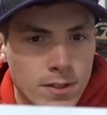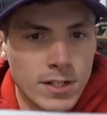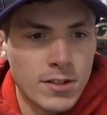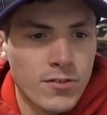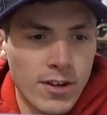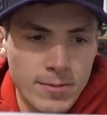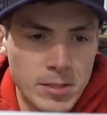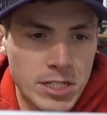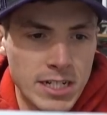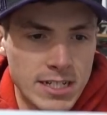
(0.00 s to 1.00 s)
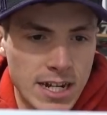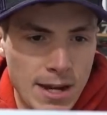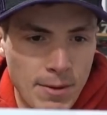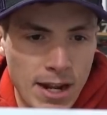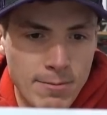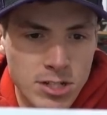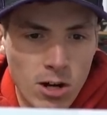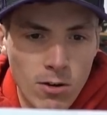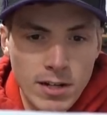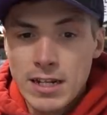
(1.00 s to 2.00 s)
Dear 3D Machines, hi, my name is
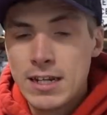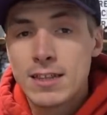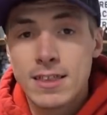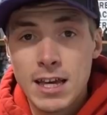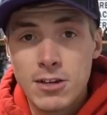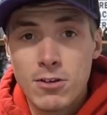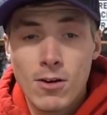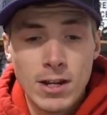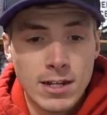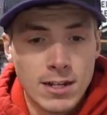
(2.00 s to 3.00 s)
Owen D. Thank you, Owen.